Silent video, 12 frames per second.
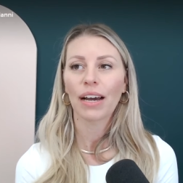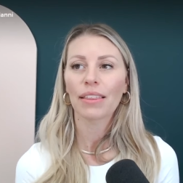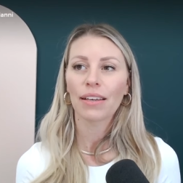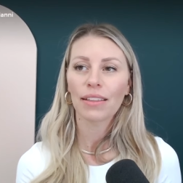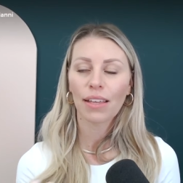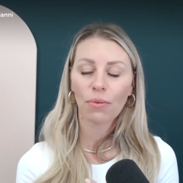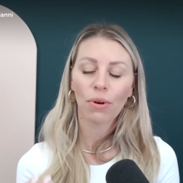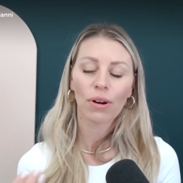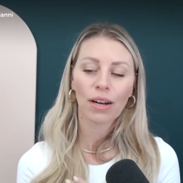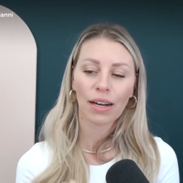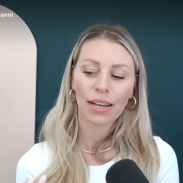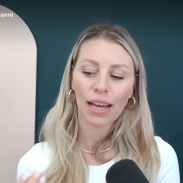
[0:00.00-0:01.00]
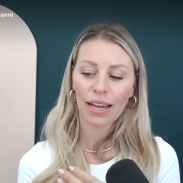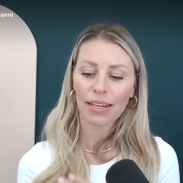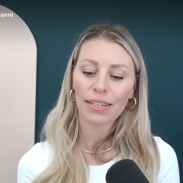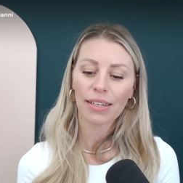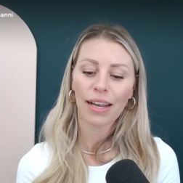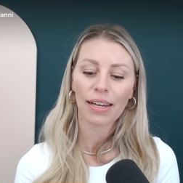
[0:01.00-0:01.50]
I think they work
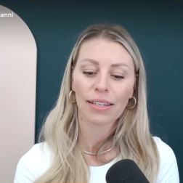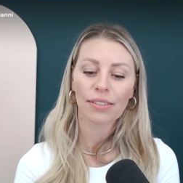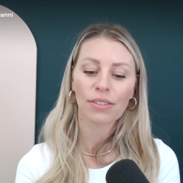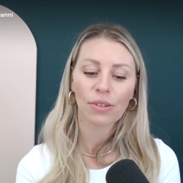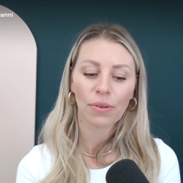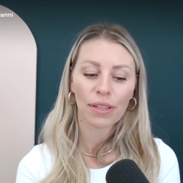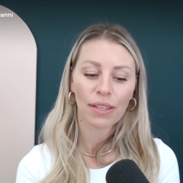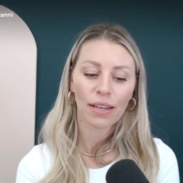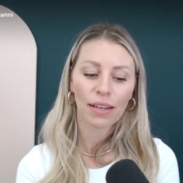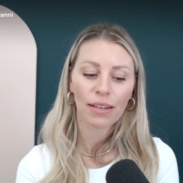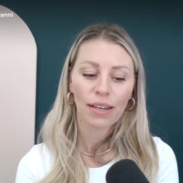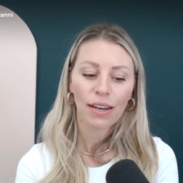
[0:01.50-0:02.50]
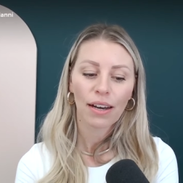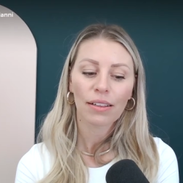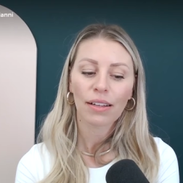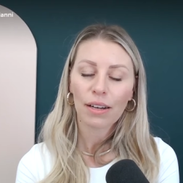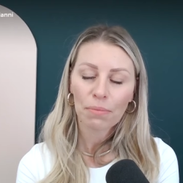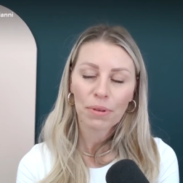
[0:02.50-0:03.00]
hand in hand. So I think a
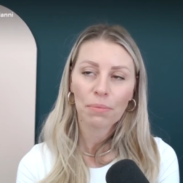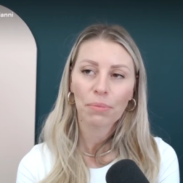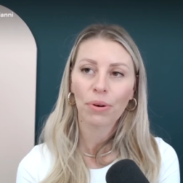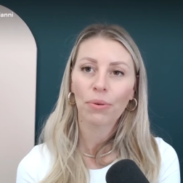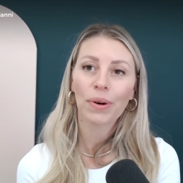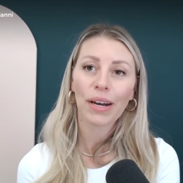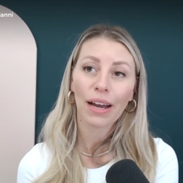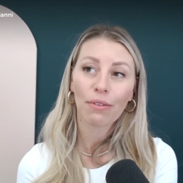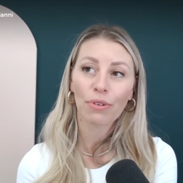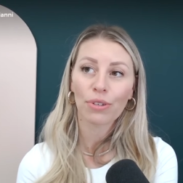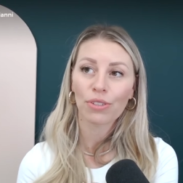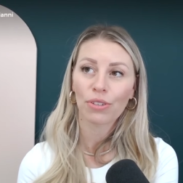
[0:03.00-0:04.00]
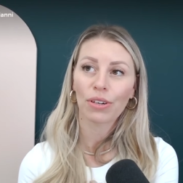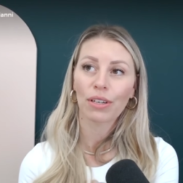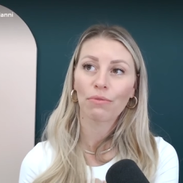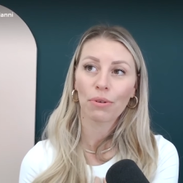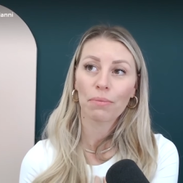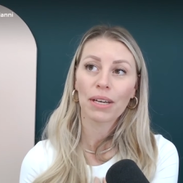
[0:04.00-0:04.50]
lot of people, when I first
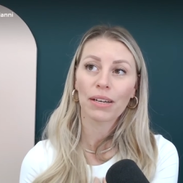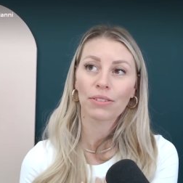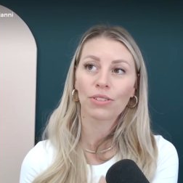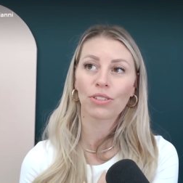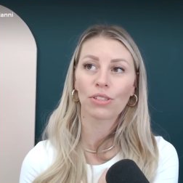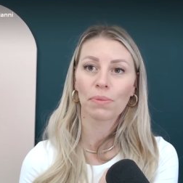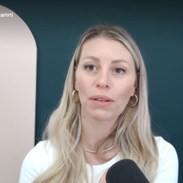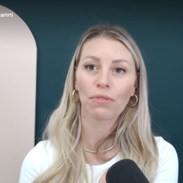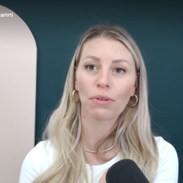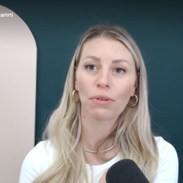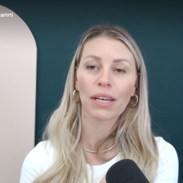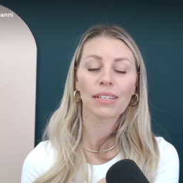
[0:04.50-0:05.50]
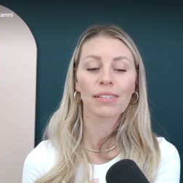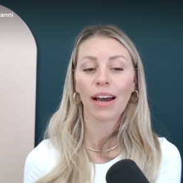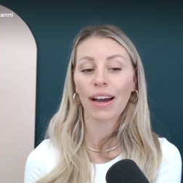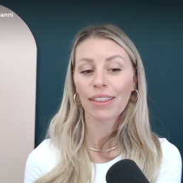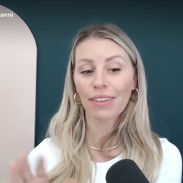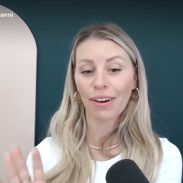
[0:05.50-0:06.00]
started, for me, I'll just speak for me, is
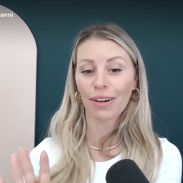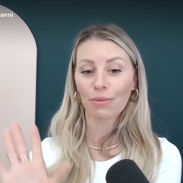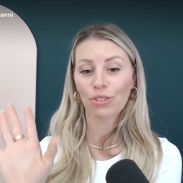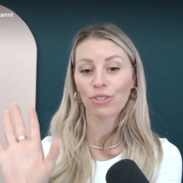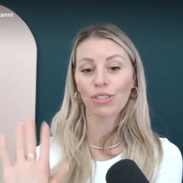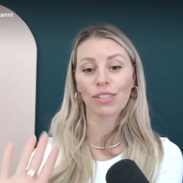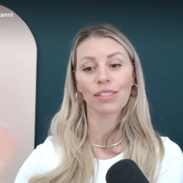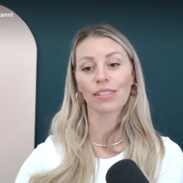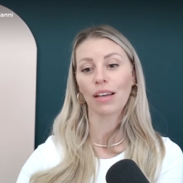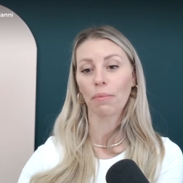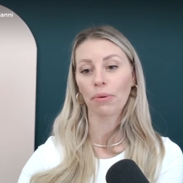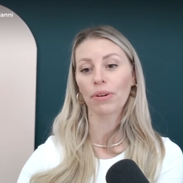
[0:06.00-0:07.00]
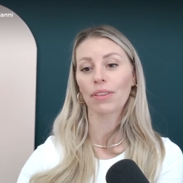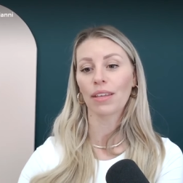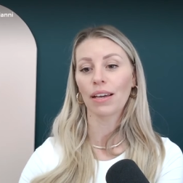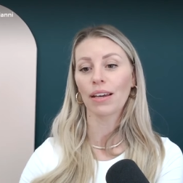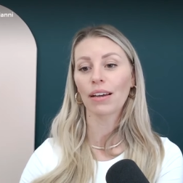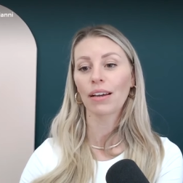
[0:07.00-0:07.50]
I thought it was just a separate
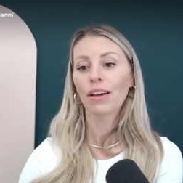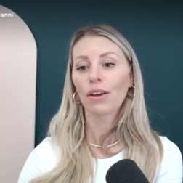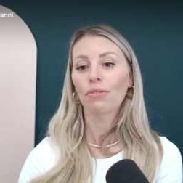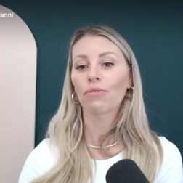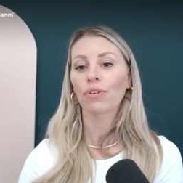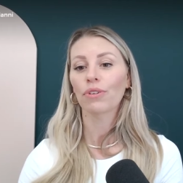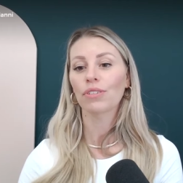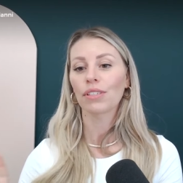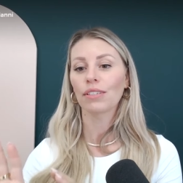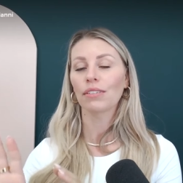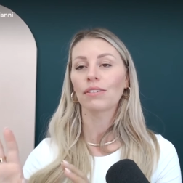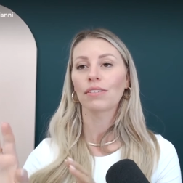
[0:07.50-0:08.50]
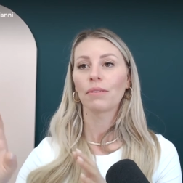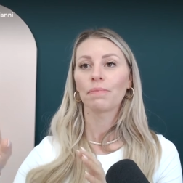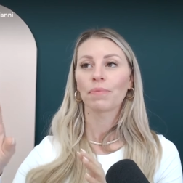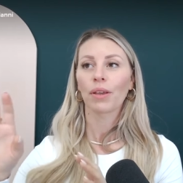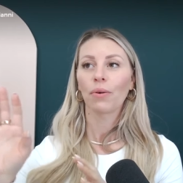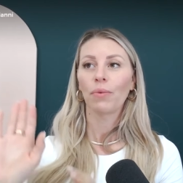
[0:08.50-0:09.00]
thing versus
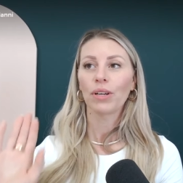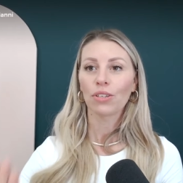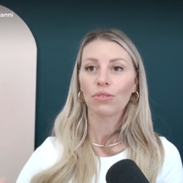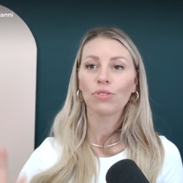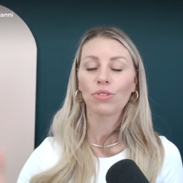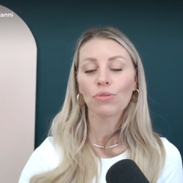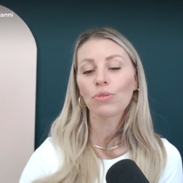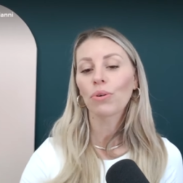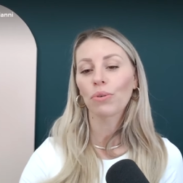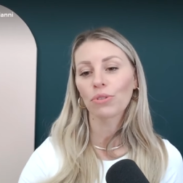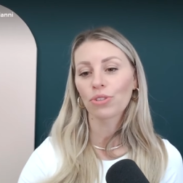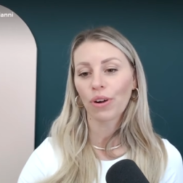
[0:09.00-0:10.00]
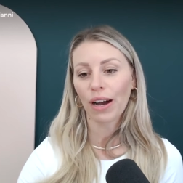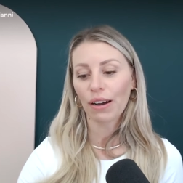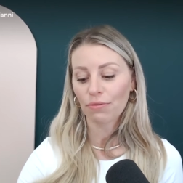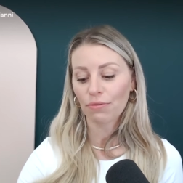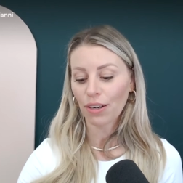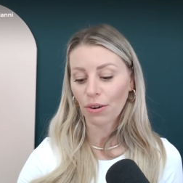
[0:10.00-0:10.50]
when you do cold
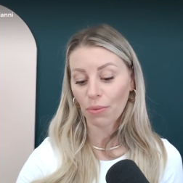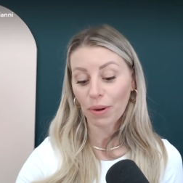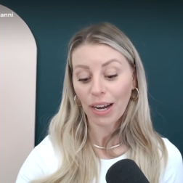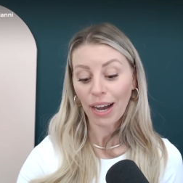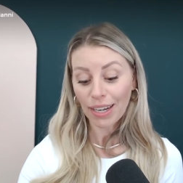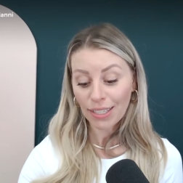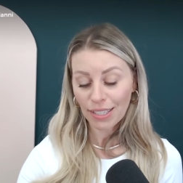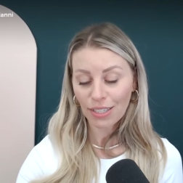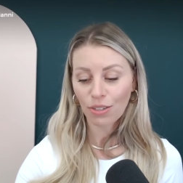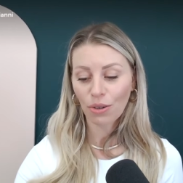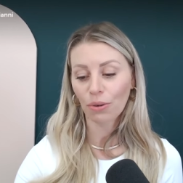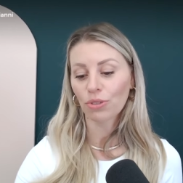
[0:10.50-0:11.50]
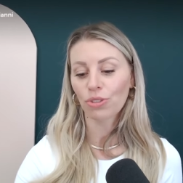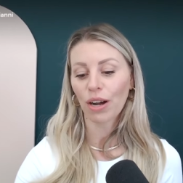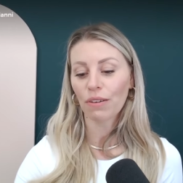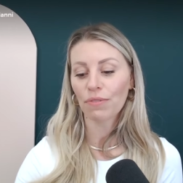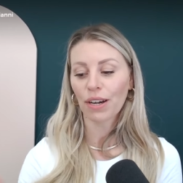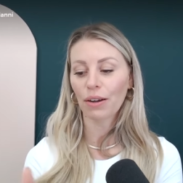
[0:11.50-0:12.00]
traffic or when I did cold
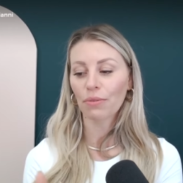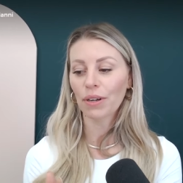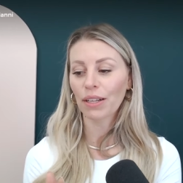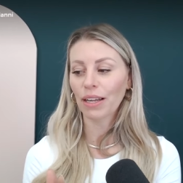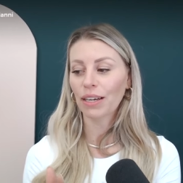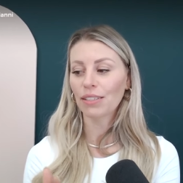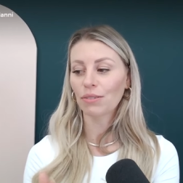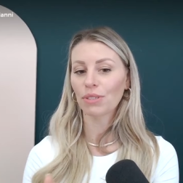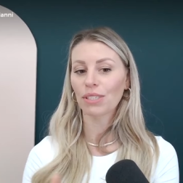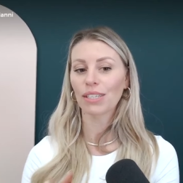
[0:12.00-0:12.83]
traffic, I realized